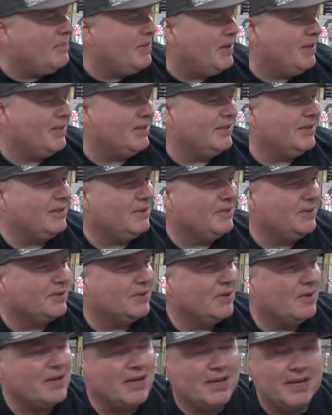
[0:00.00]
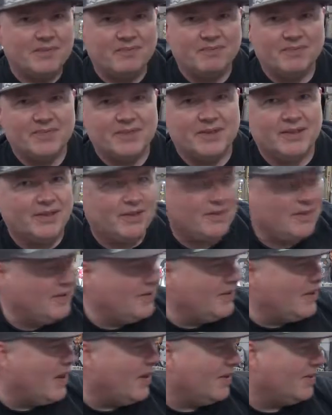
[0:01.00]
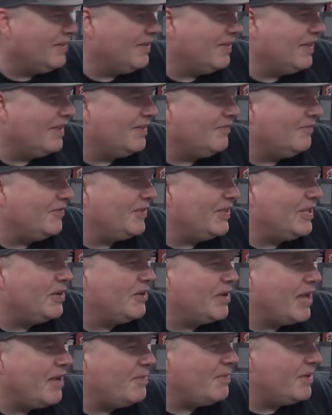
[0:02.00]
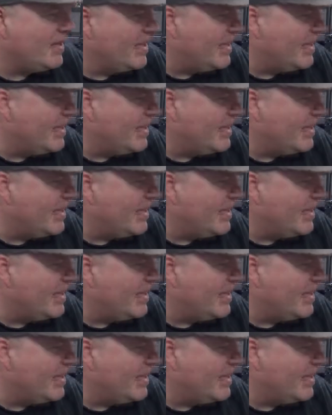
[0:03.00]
but still it's only a video game at